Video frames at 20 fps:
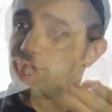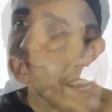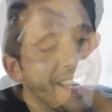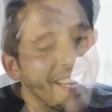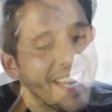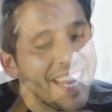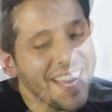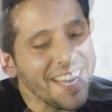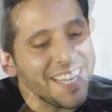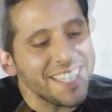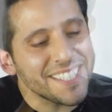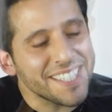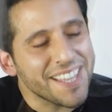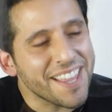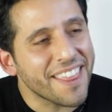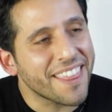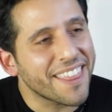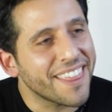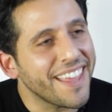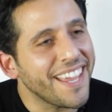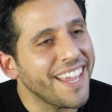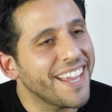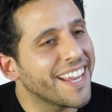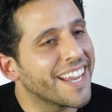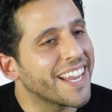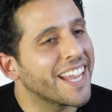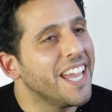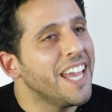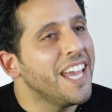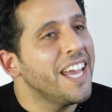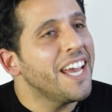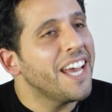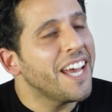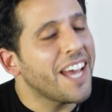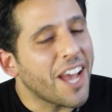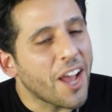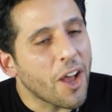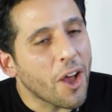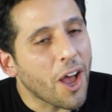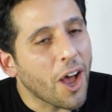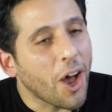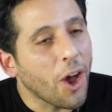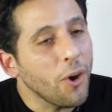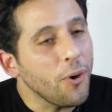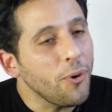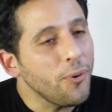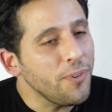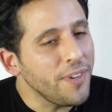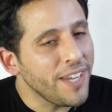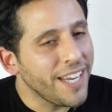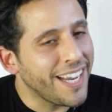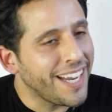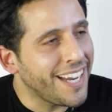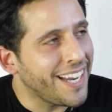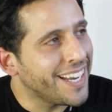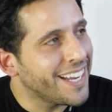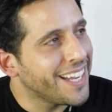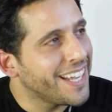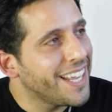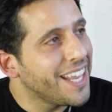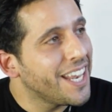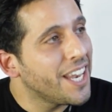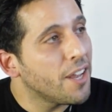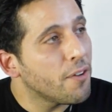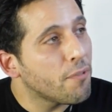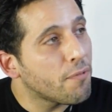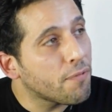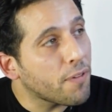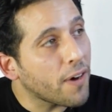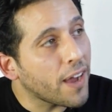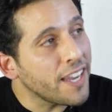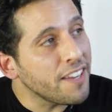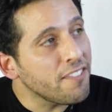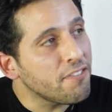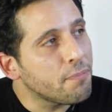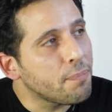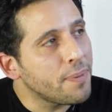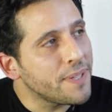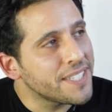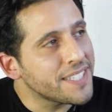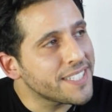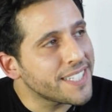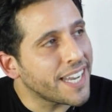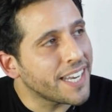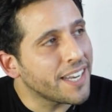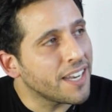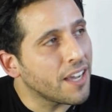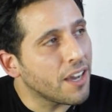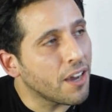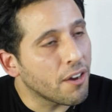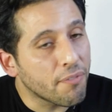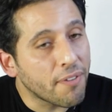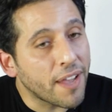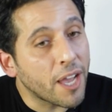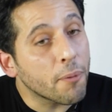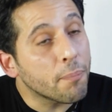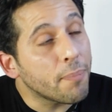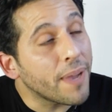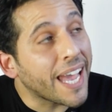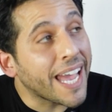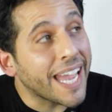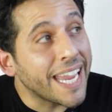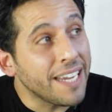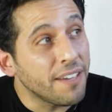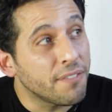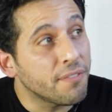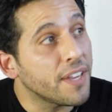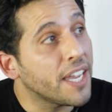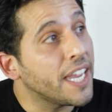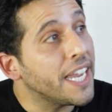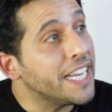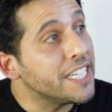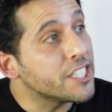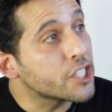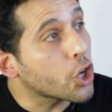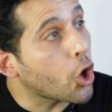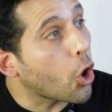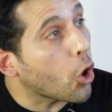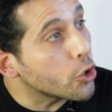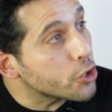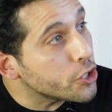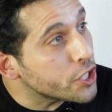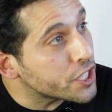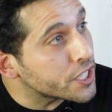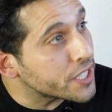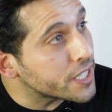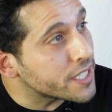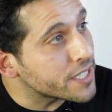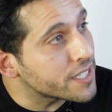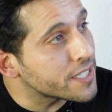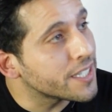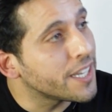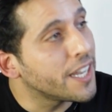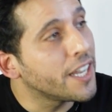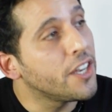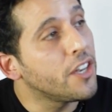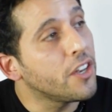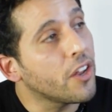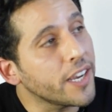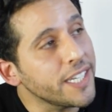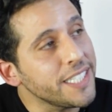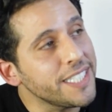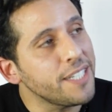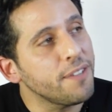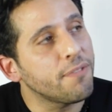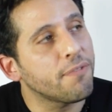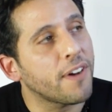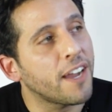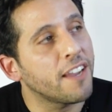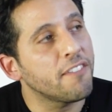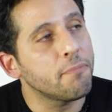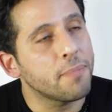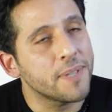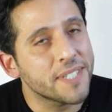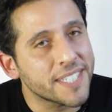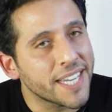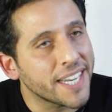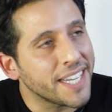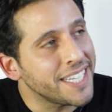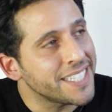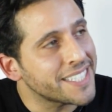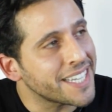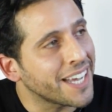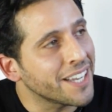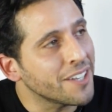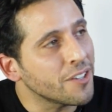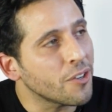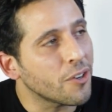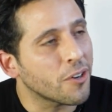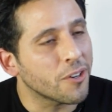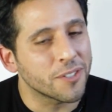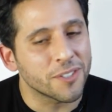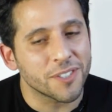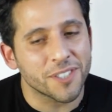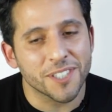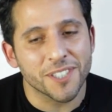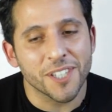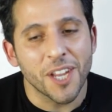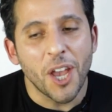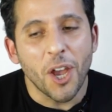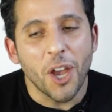here's the thing: only 5% of our behaviour is conscious. 95% is unconscious.